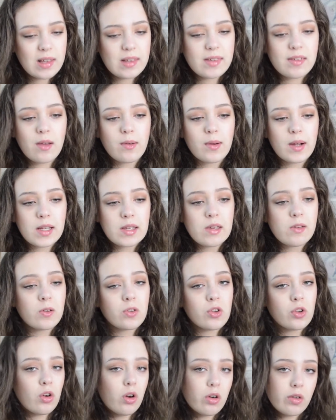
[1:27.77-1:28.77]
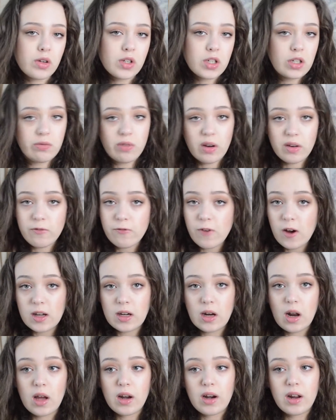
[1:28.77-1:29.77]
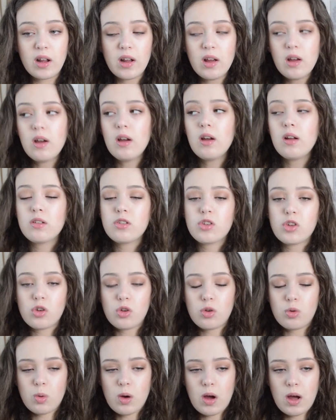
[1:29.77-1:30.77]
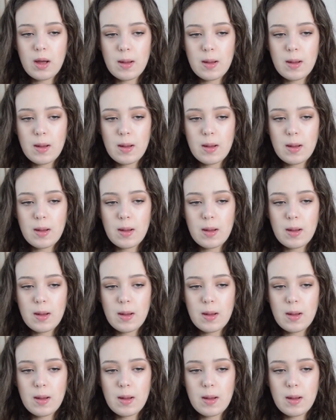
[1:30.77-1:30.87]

so I used an orangey red fine liner to